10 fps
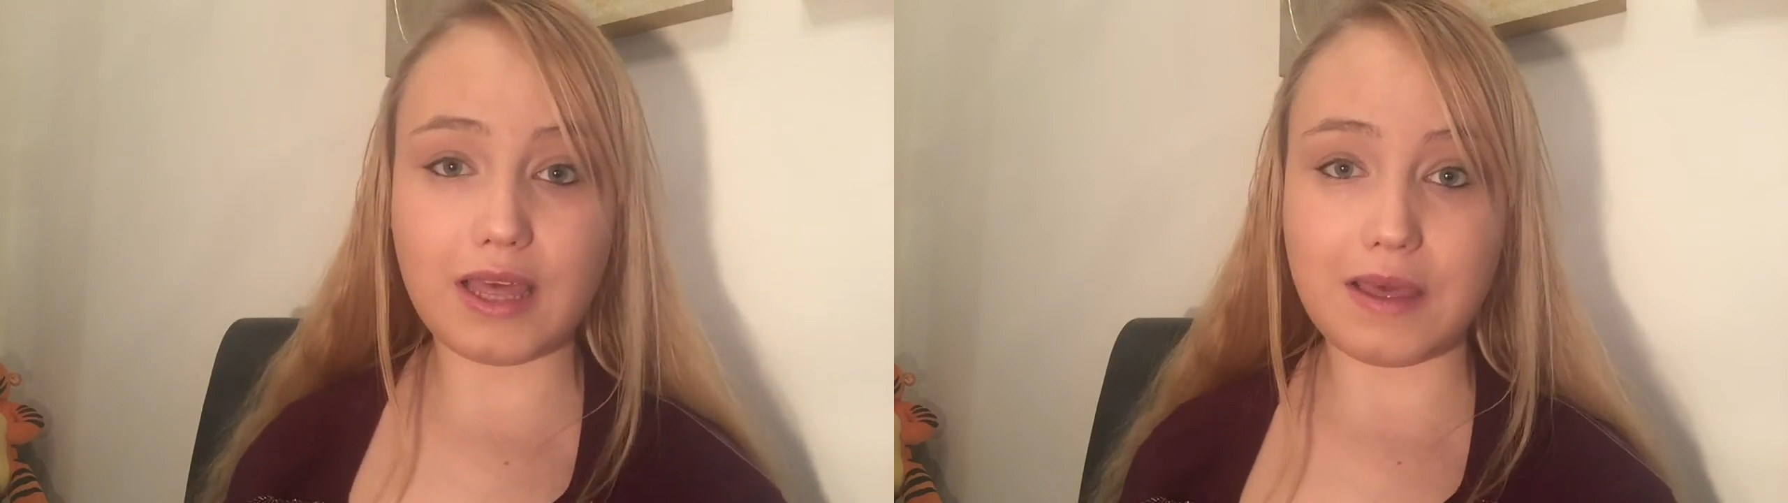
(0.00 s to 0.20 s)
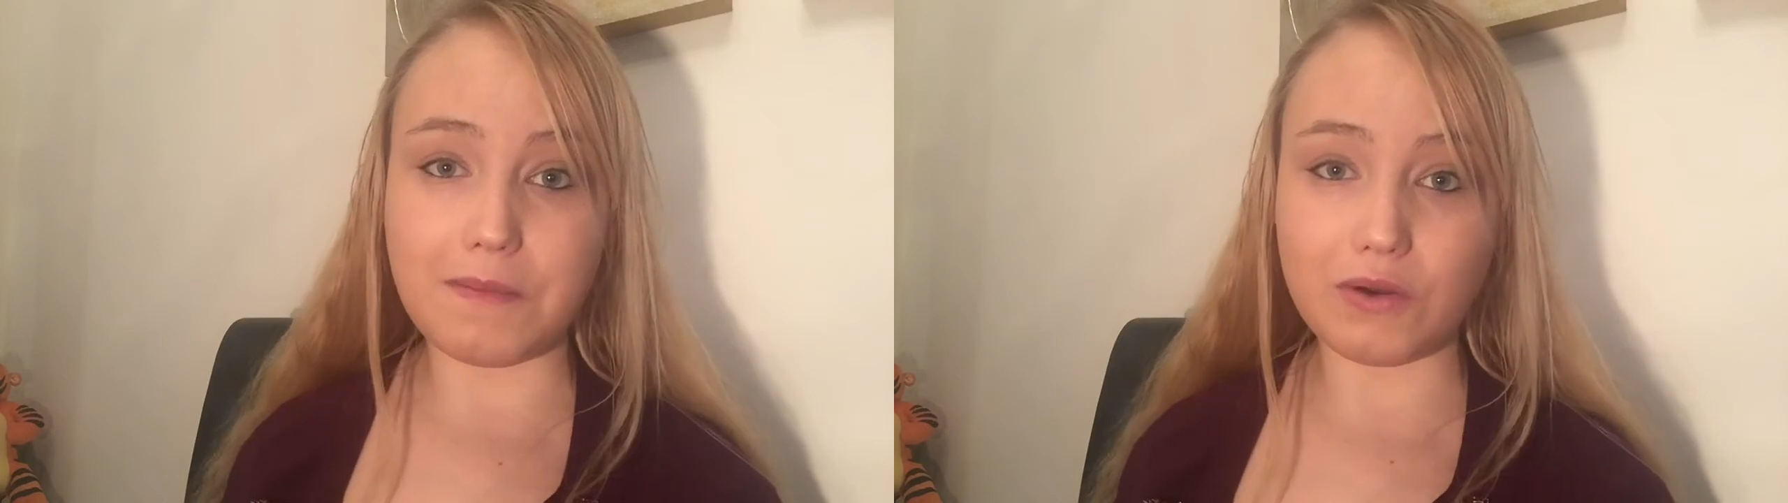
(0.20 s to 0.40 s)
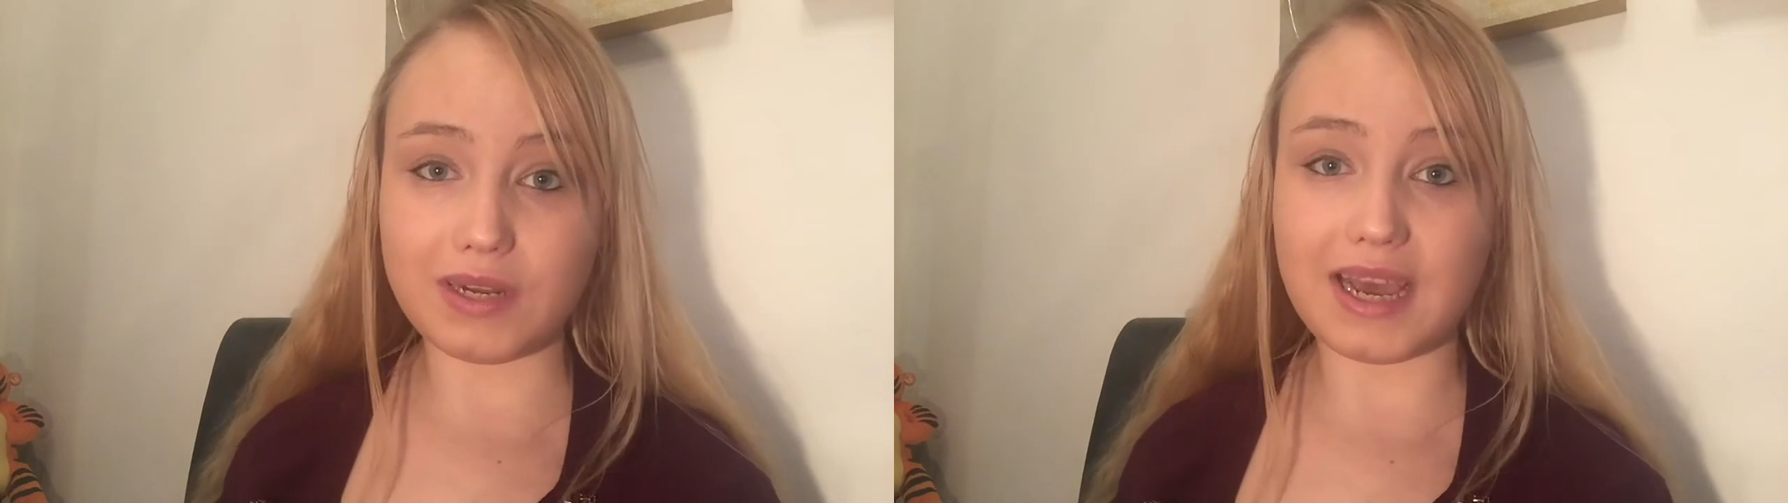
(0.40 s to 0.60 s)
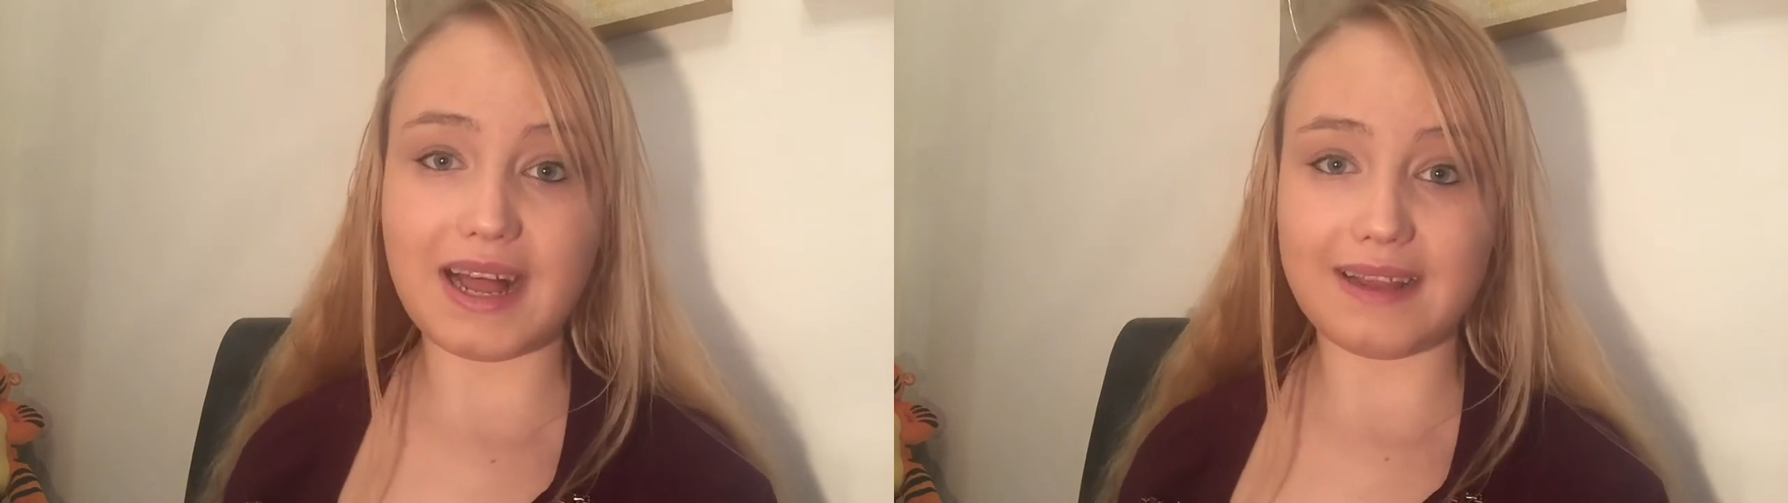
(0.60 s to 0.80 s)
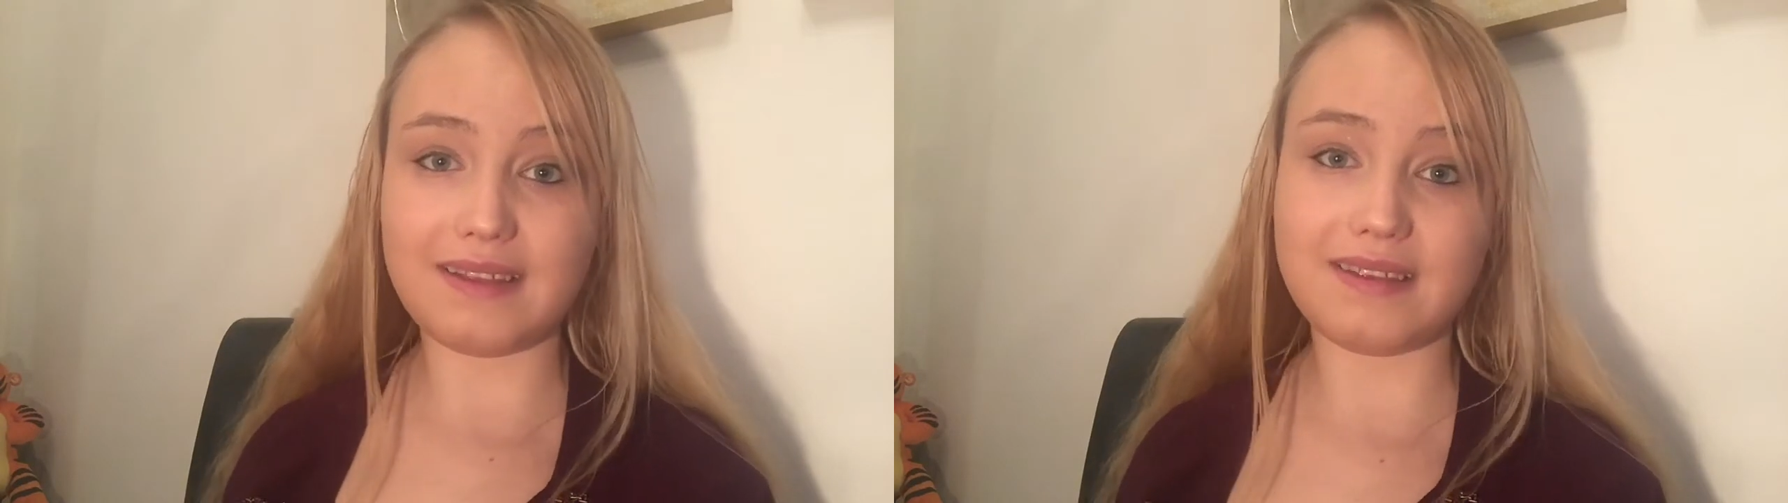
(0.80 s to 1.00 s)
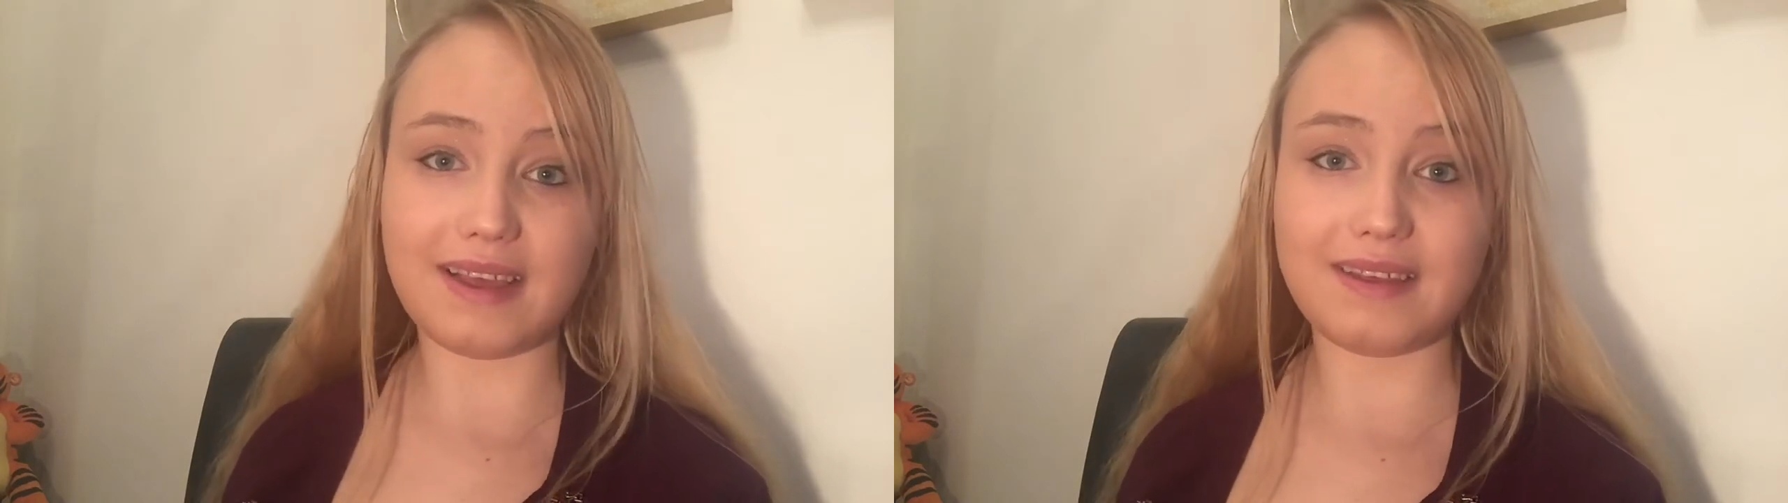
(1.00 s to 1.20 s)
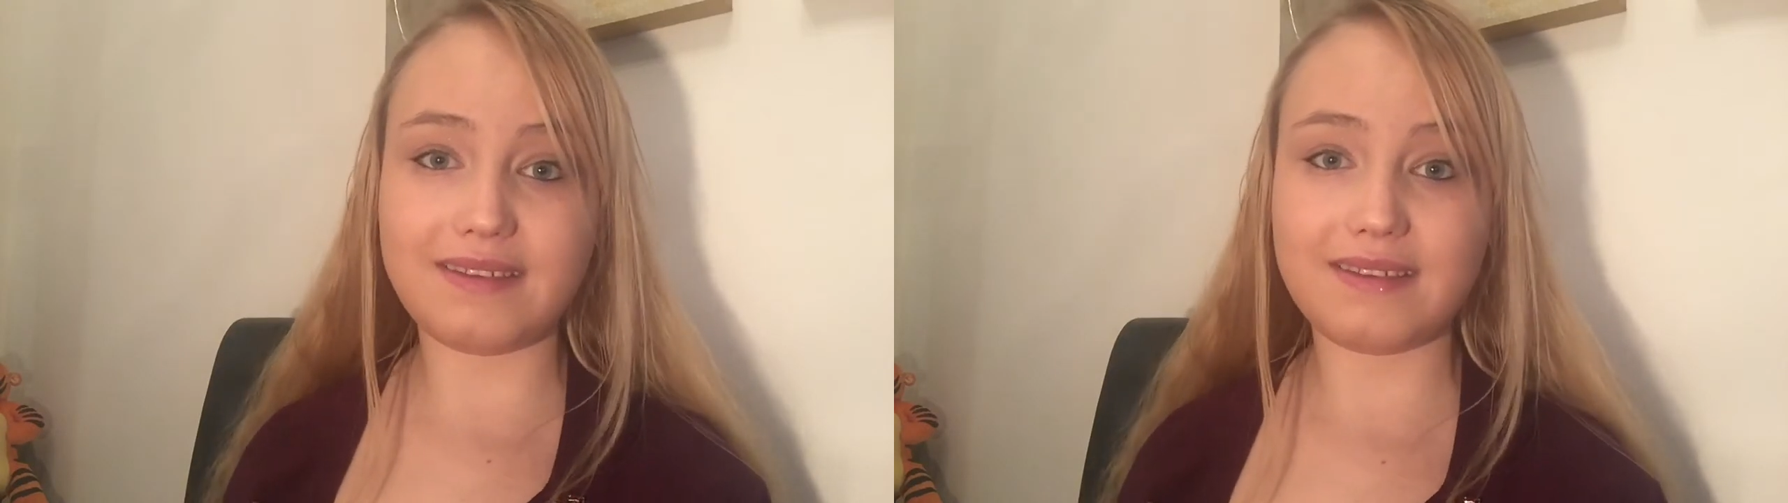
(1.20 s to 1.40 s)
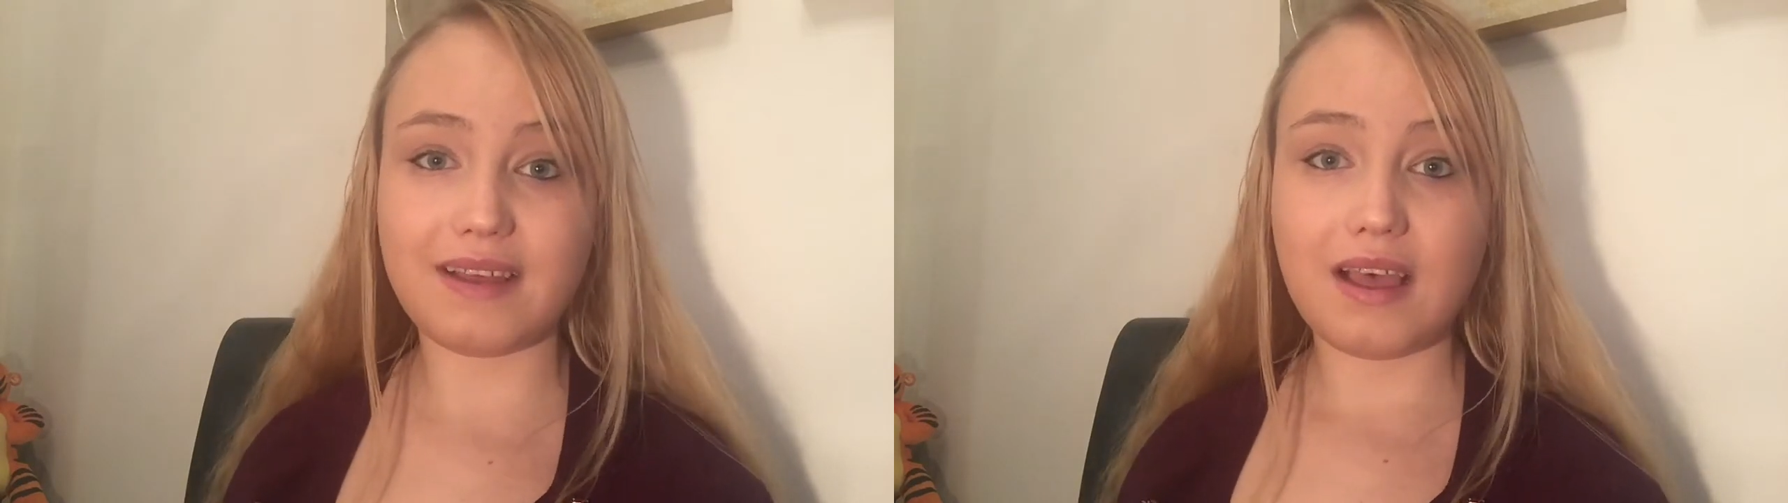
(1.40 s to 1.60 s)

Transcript: hemodialysis.